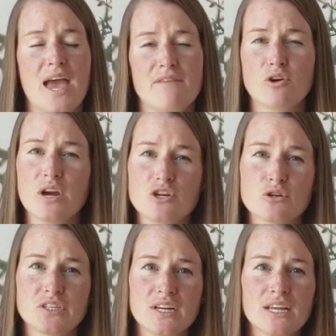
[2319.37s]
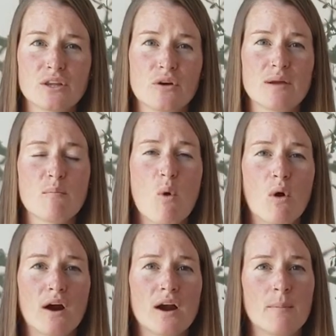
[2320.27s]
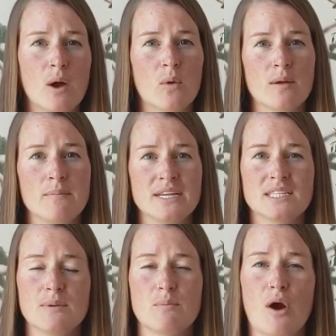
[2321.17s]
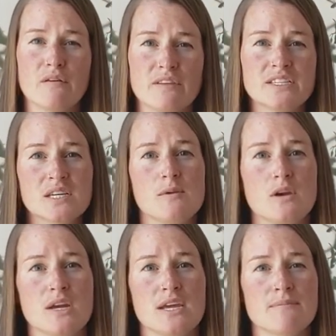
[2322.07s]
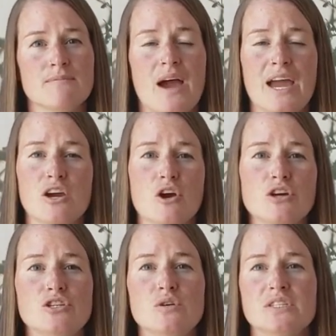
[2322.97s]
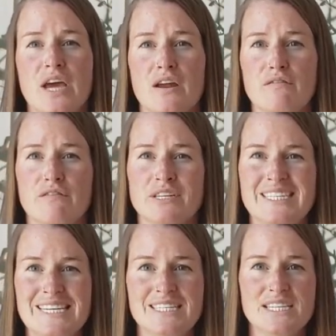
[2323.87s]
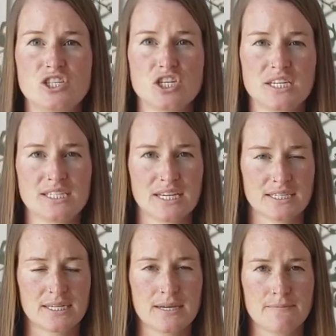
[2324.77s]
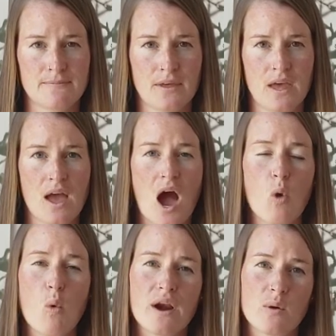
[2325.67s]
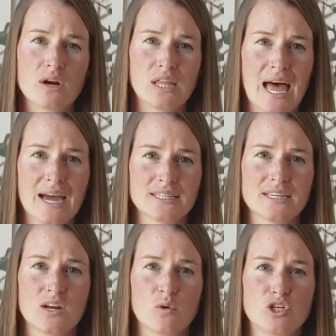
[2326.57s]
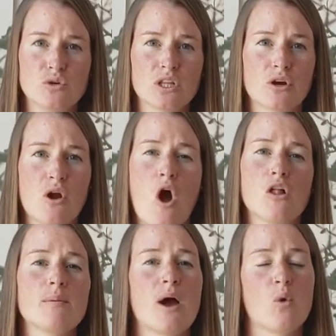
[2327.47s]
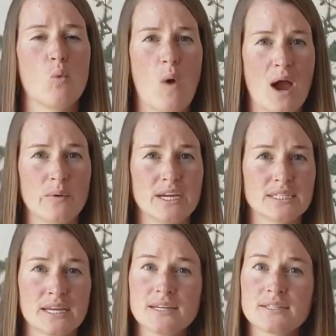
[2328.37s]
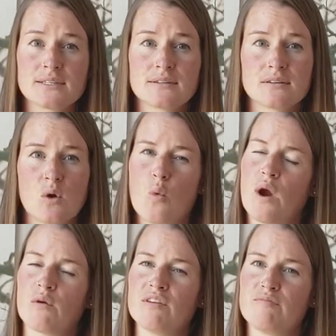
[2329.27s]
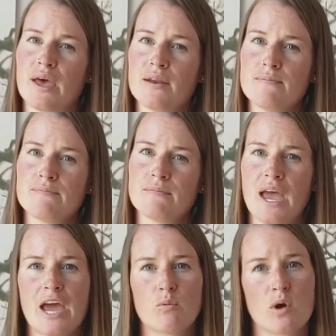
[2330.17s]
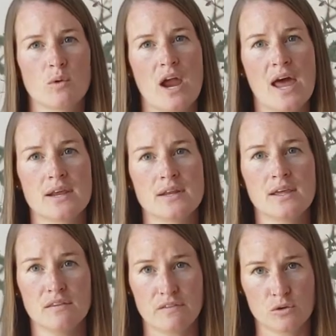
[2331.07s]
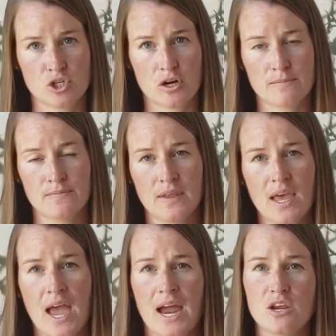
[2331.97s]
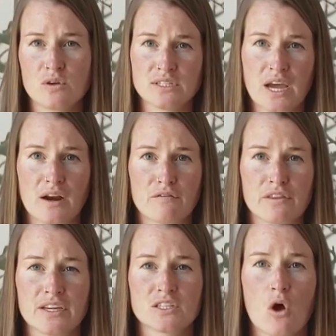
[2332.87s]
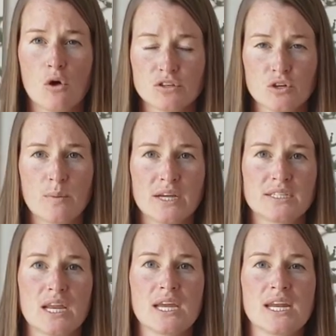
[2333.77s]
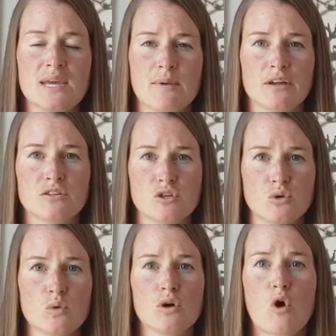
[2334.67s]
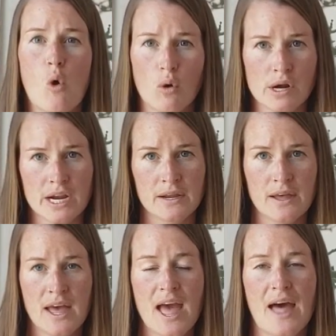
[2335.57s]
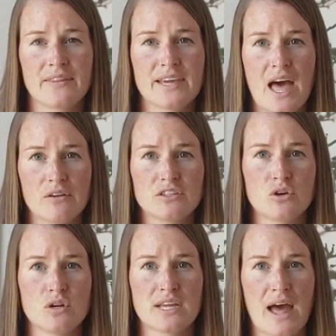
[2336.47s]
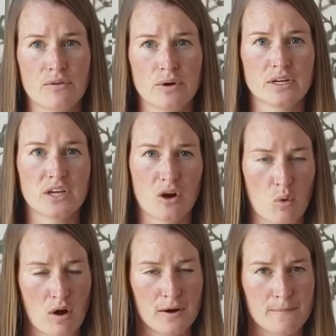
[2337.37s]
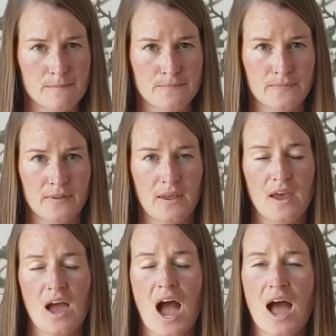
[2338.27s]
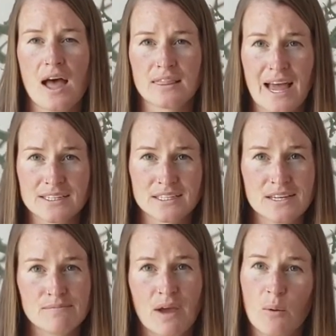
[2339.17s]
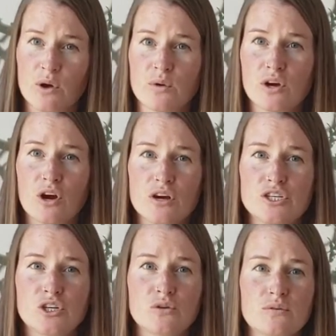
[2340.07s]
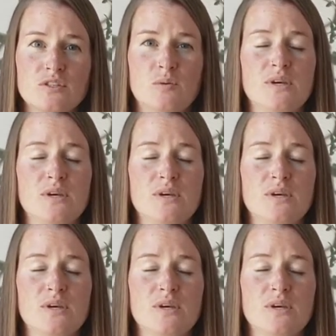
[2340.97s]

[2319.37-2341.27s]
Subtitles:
If you're interested in learning more about what it means to be part of this community, I encourage you to sign up for TCG 60, a 1-hour class in which you can learn all about why we exist, where we've been, and where we're headed in the future. And you can sign up for this also by sending an email to Corey@thecaledoniagathering.org. Lastly, I want to encourage you to